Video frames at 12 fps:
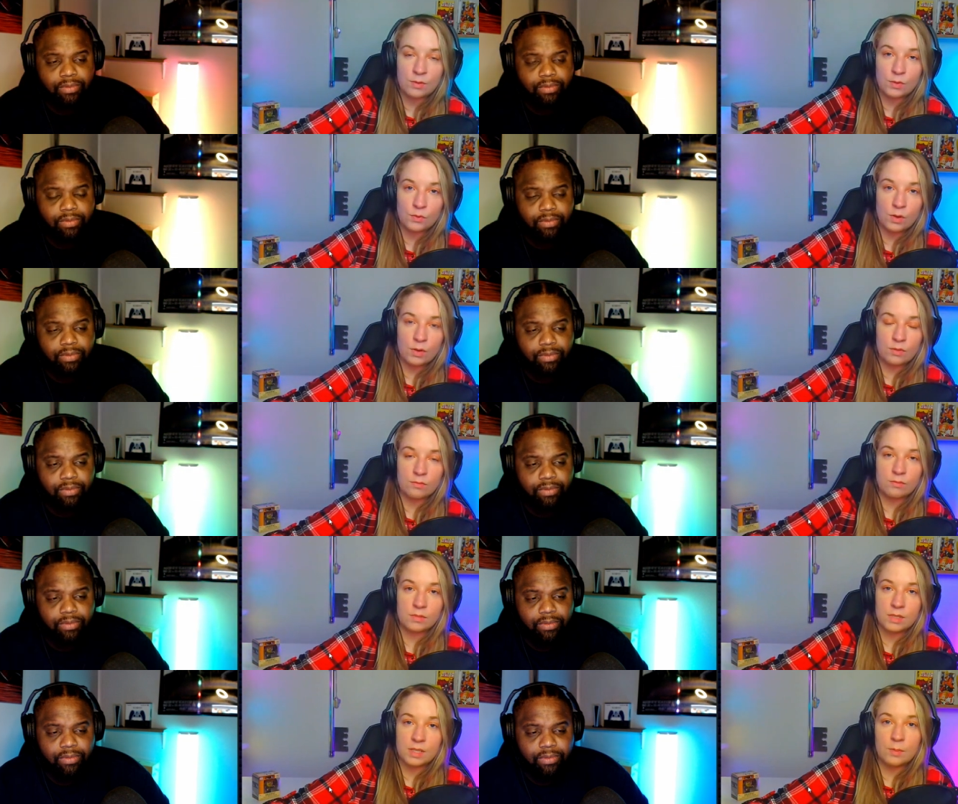Speaker 1: it was real
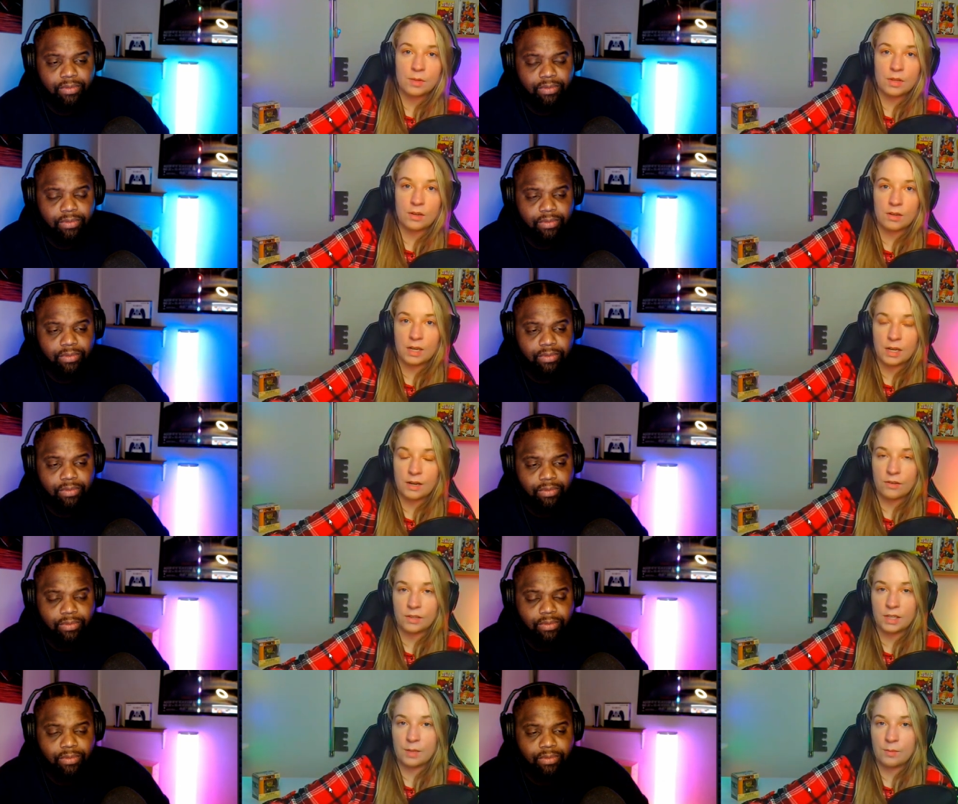similar and
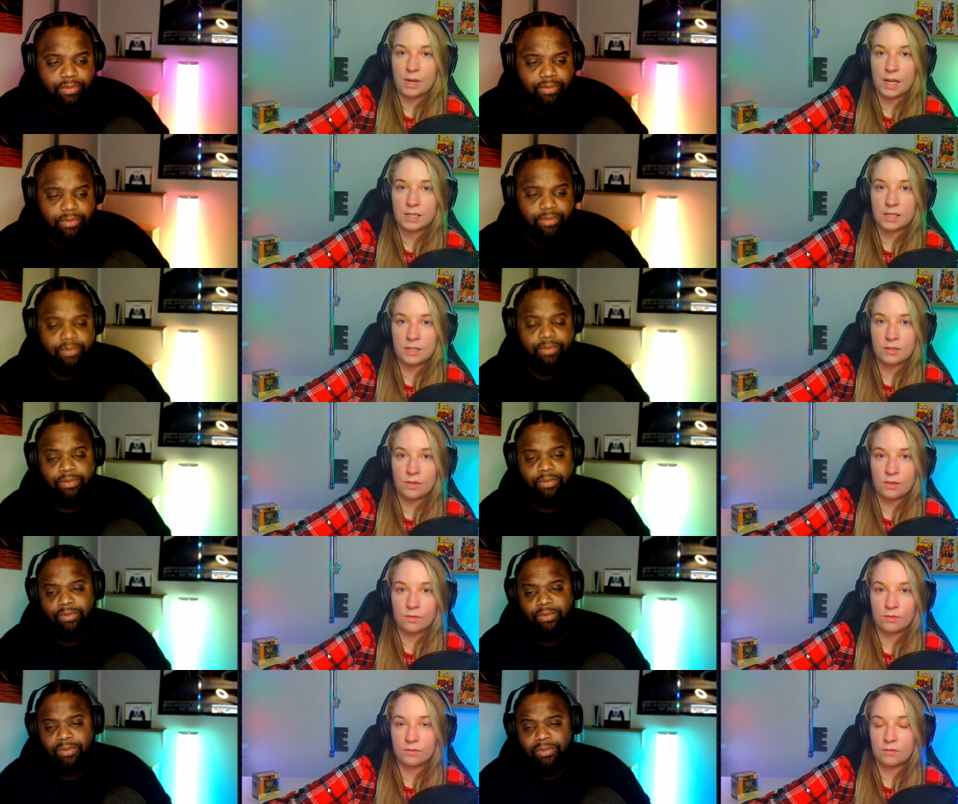everything, but I still
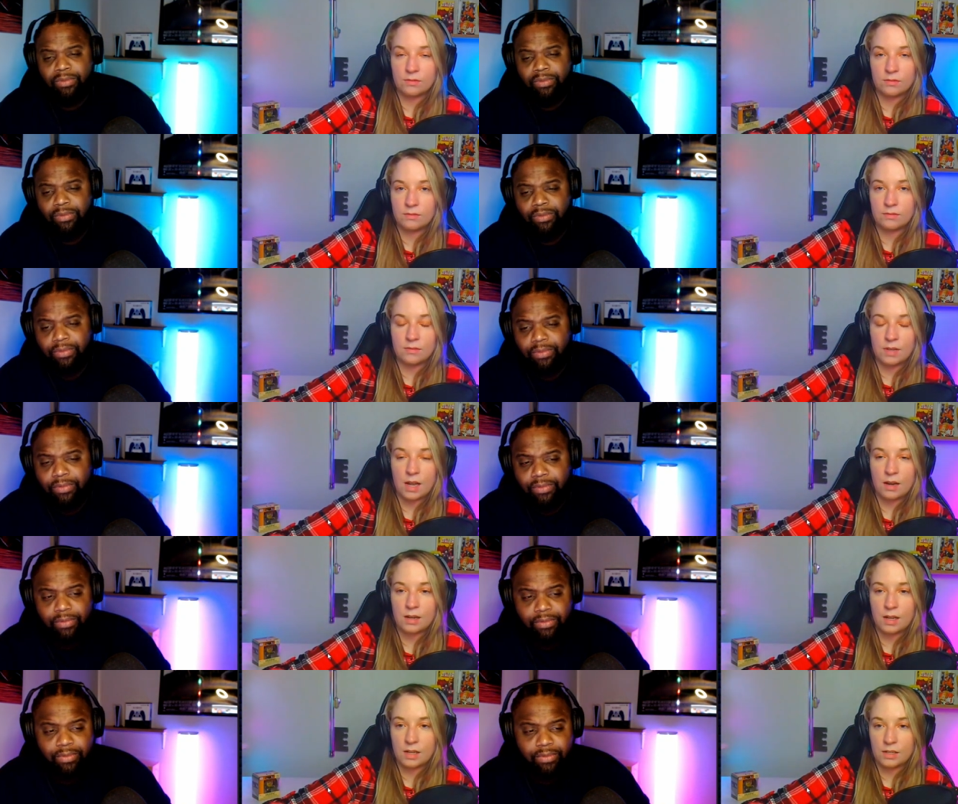don't. I,
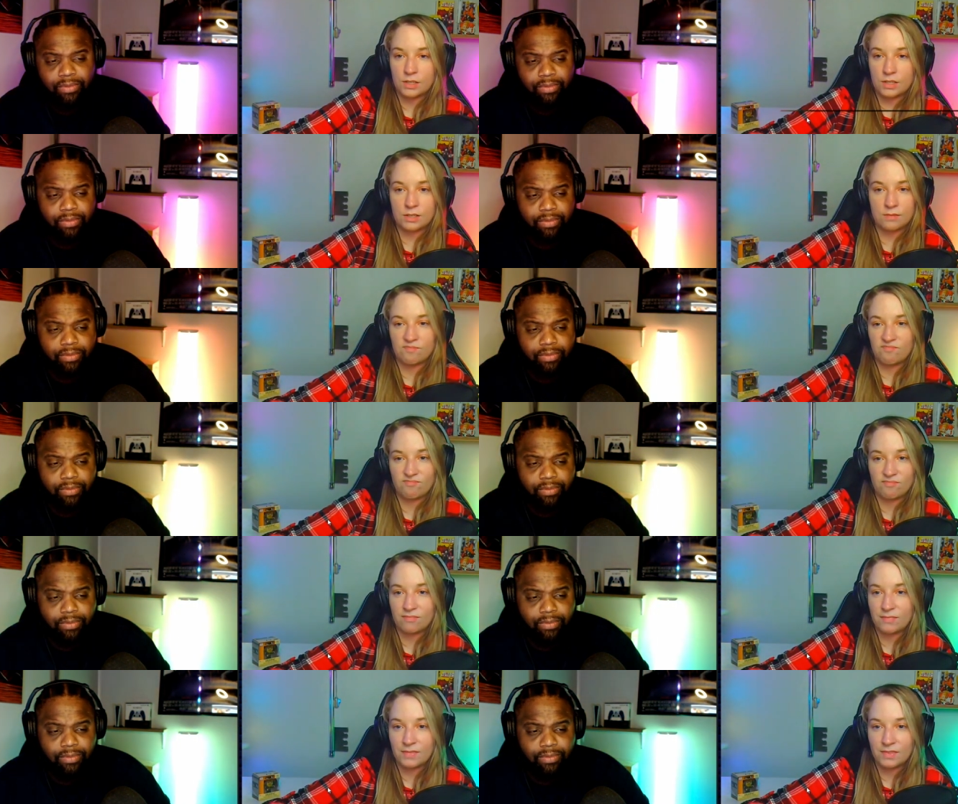I just
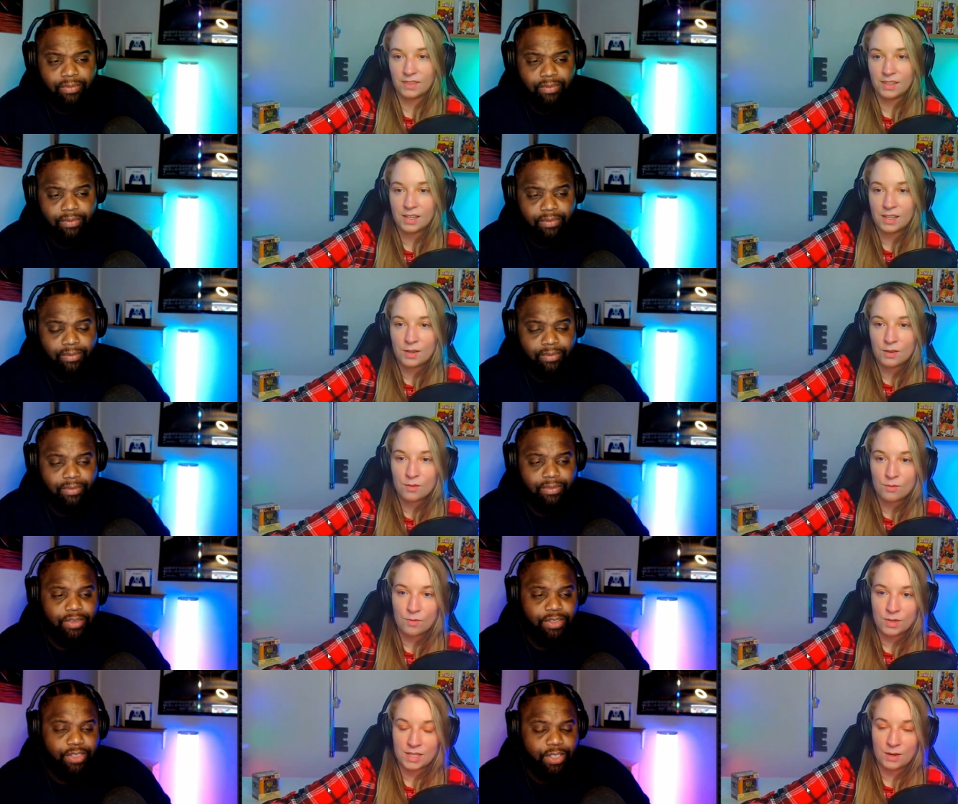
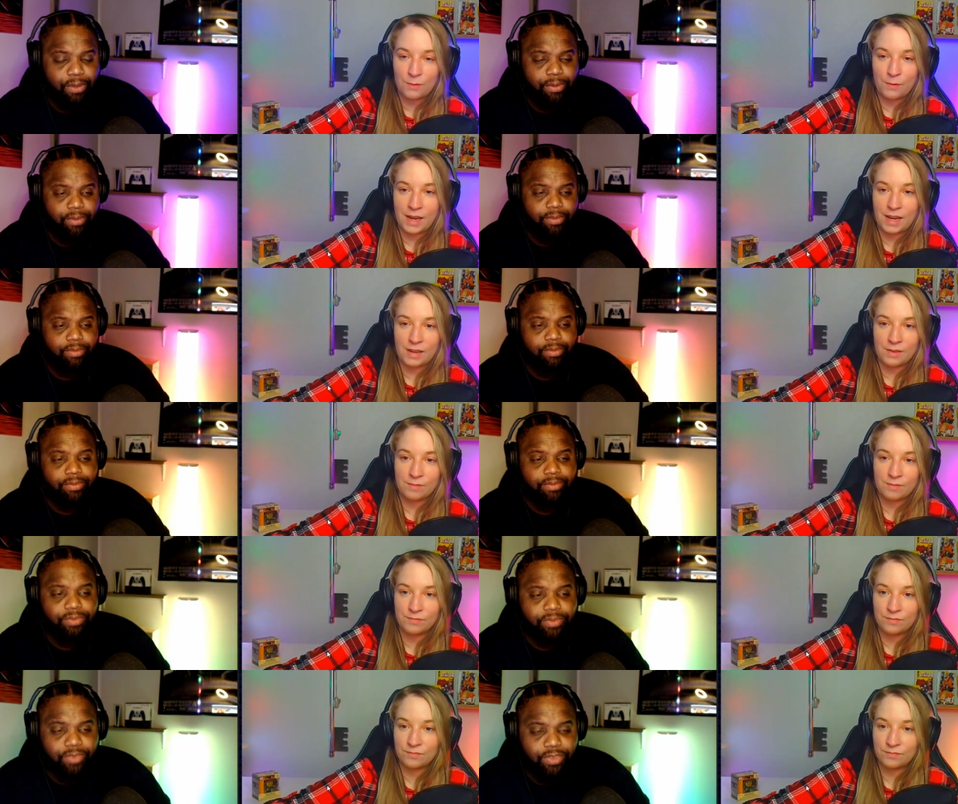
Speaker 2: so wasn't a fan.
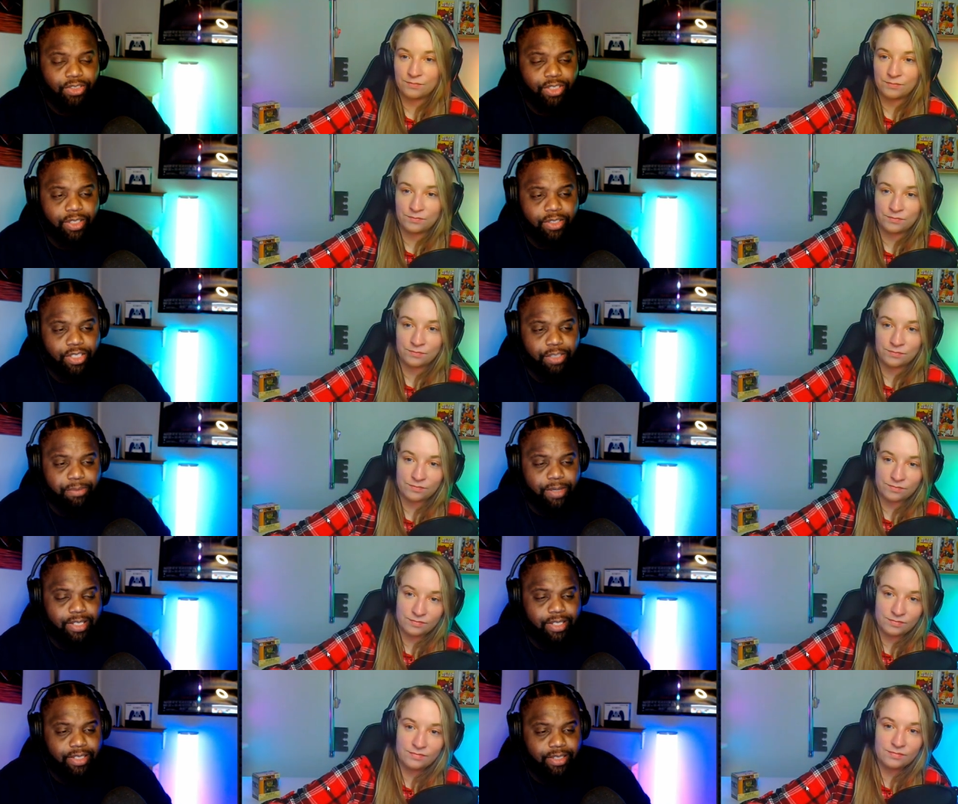She she
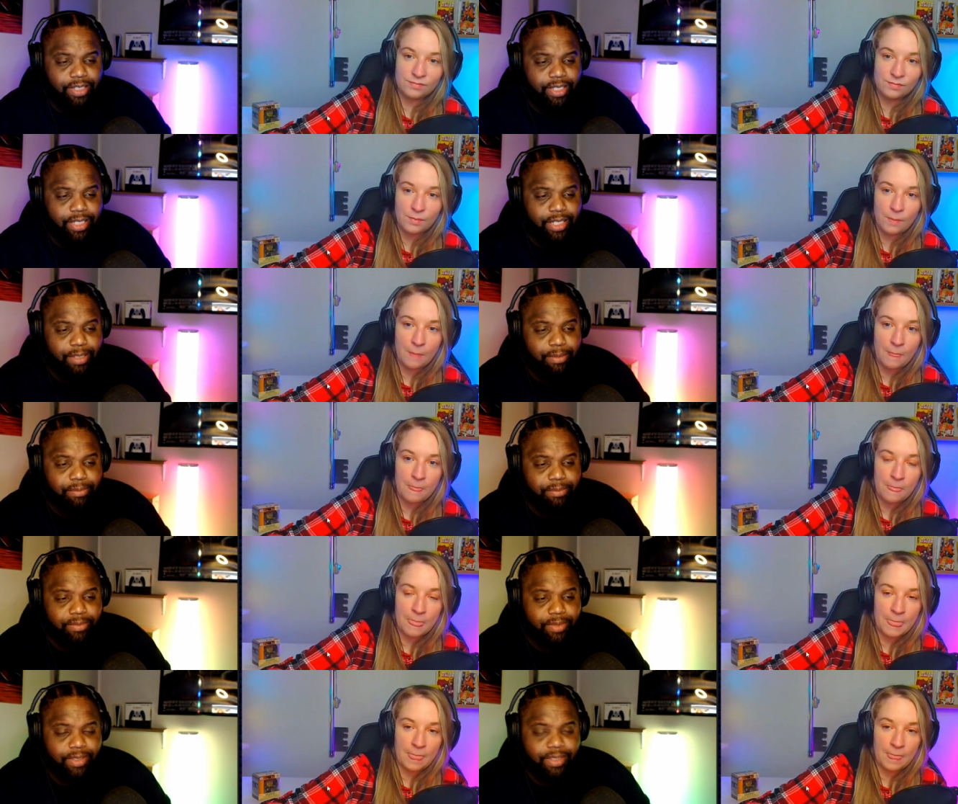basically, um,
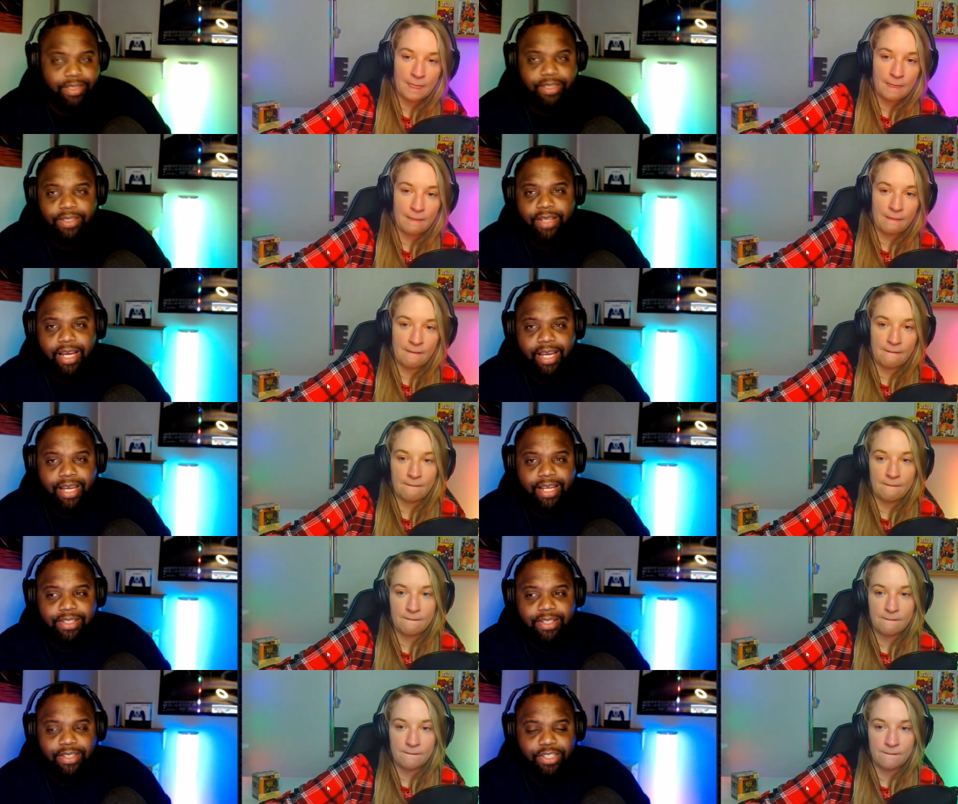I guess
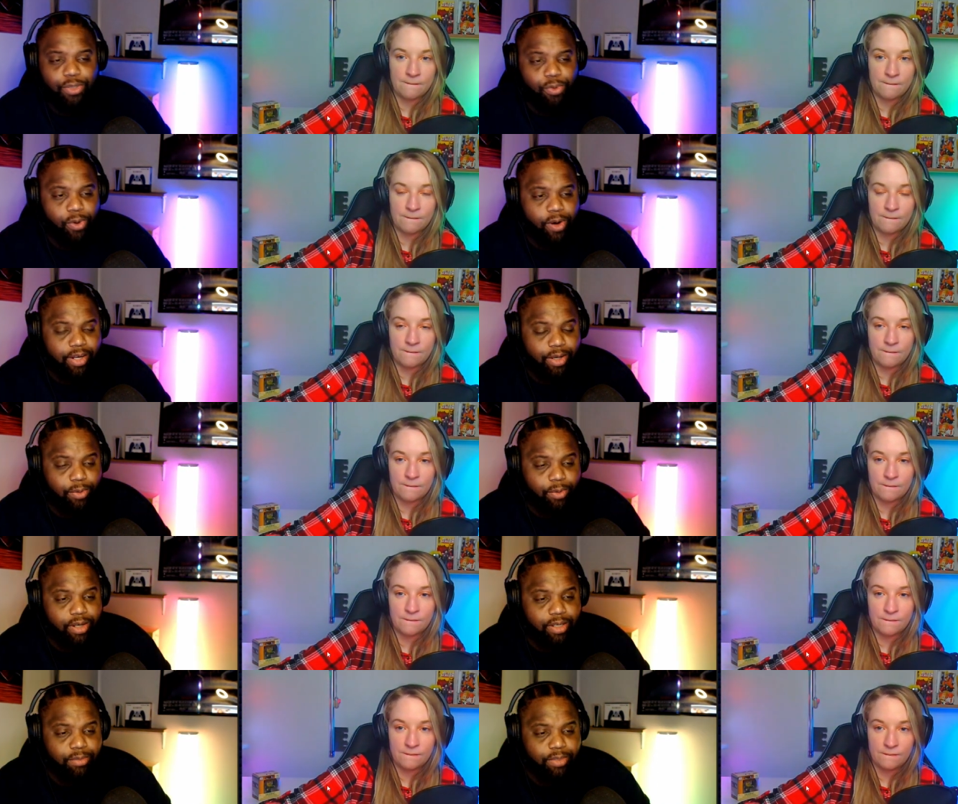she warred her
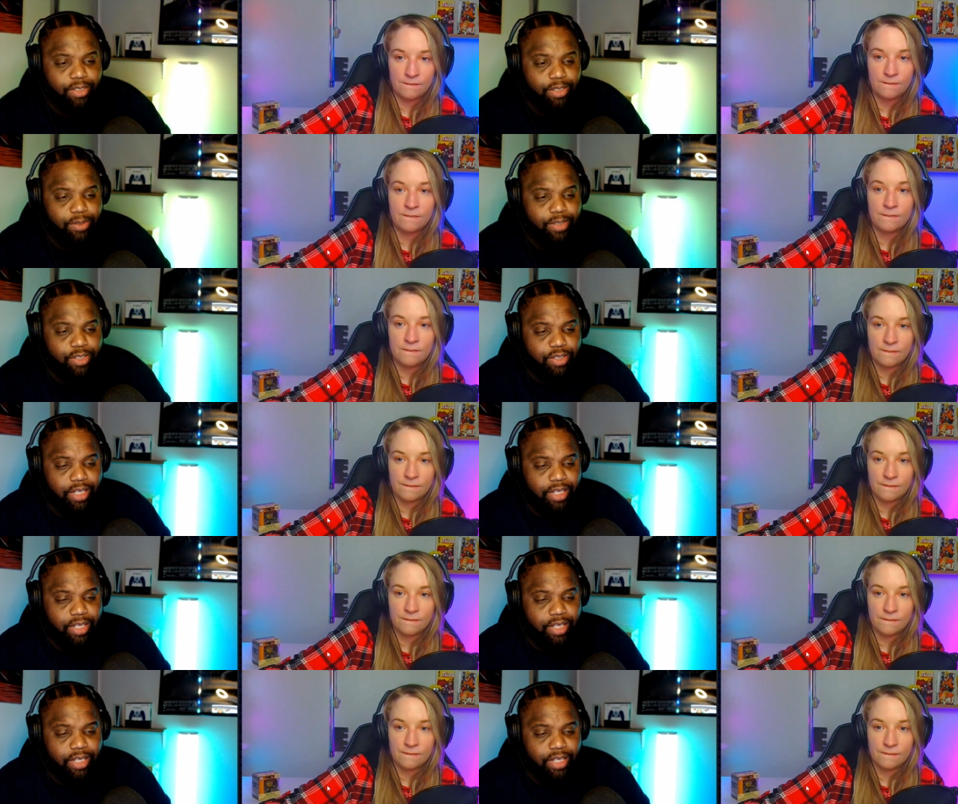welcome with you, and there's like